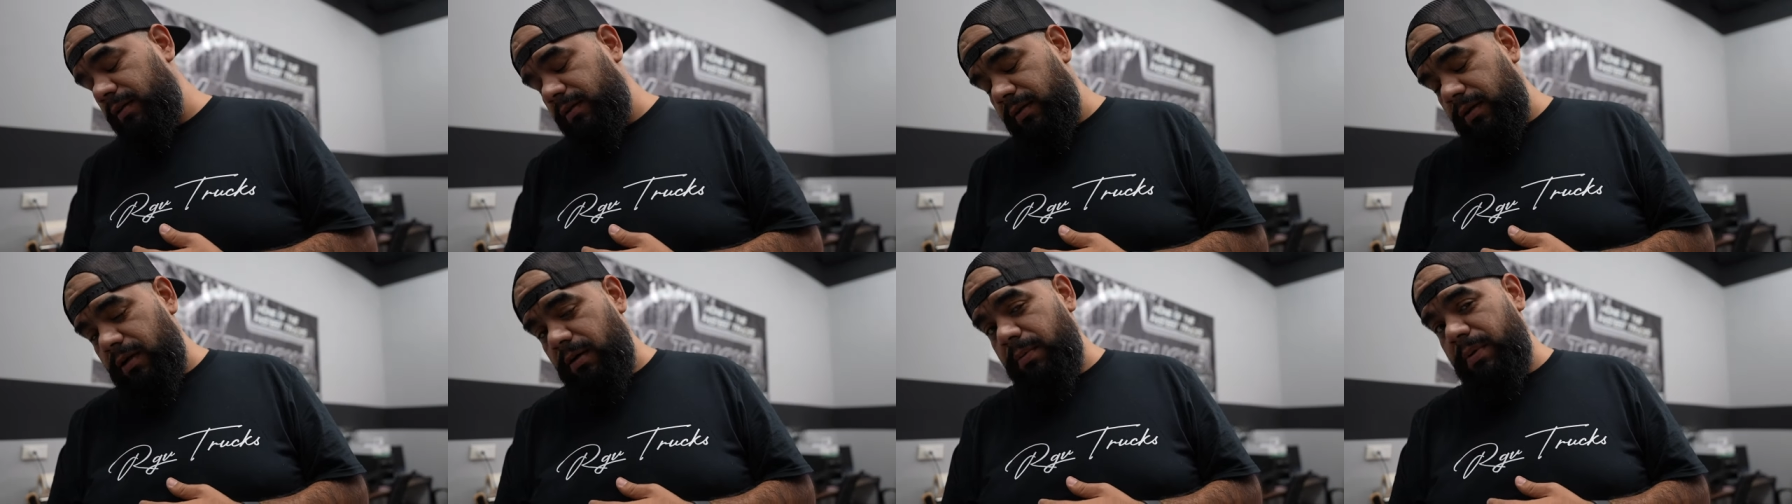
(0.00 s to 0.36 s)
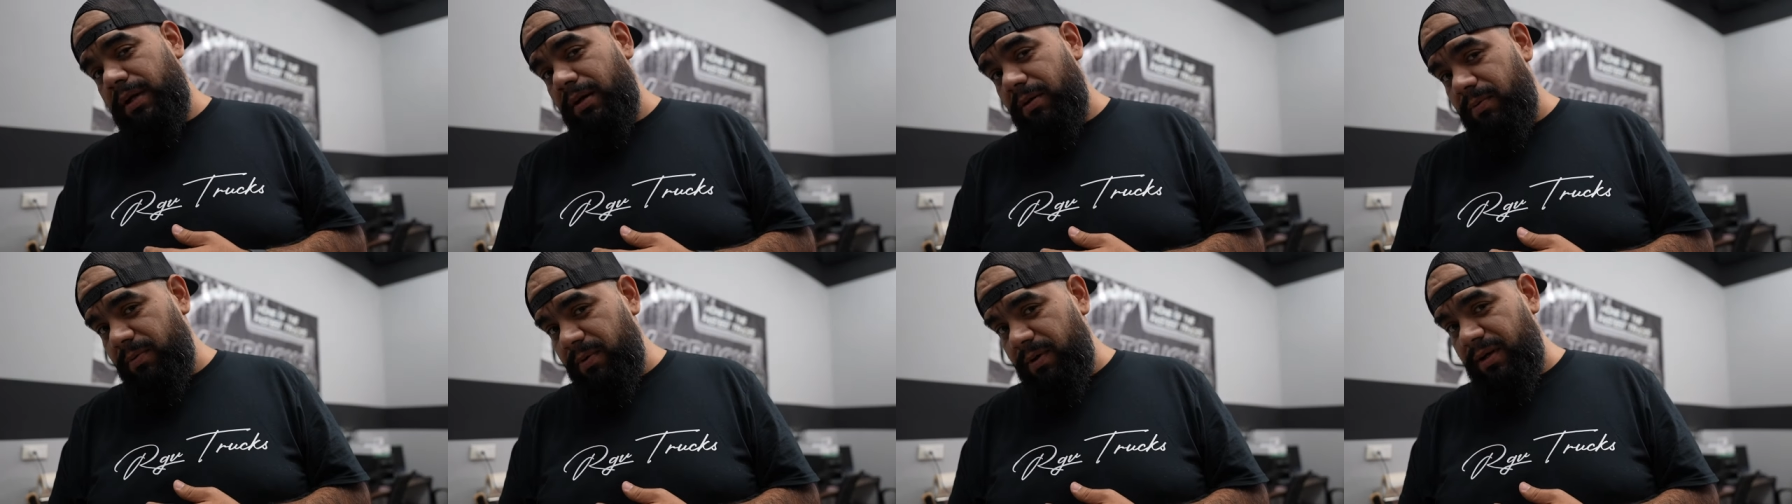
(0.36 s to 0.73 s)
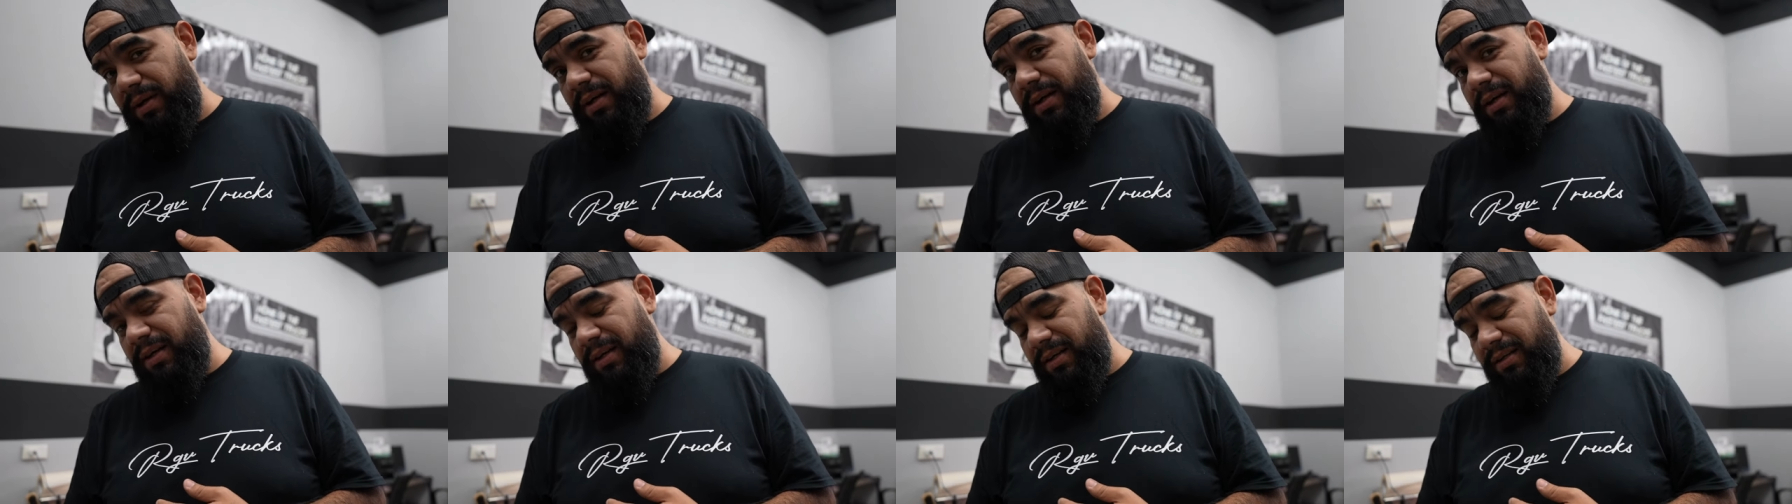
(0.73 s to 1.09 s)
it's coming out
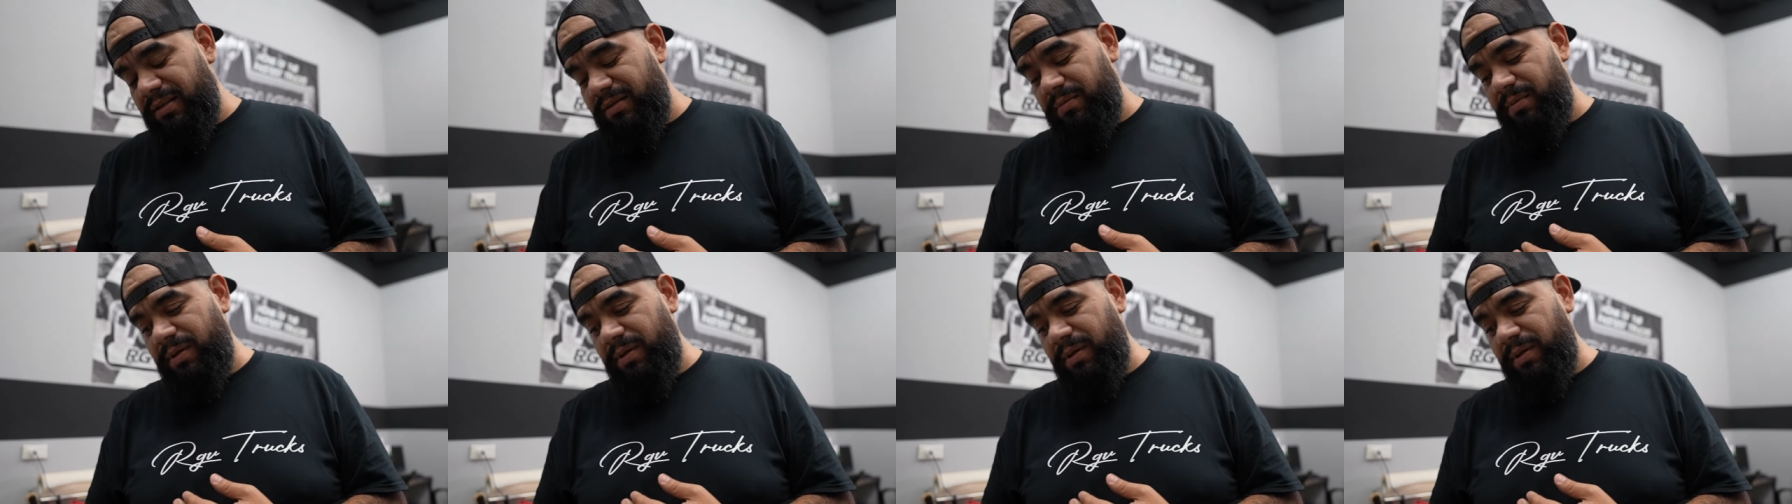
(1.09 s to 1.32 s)
badass,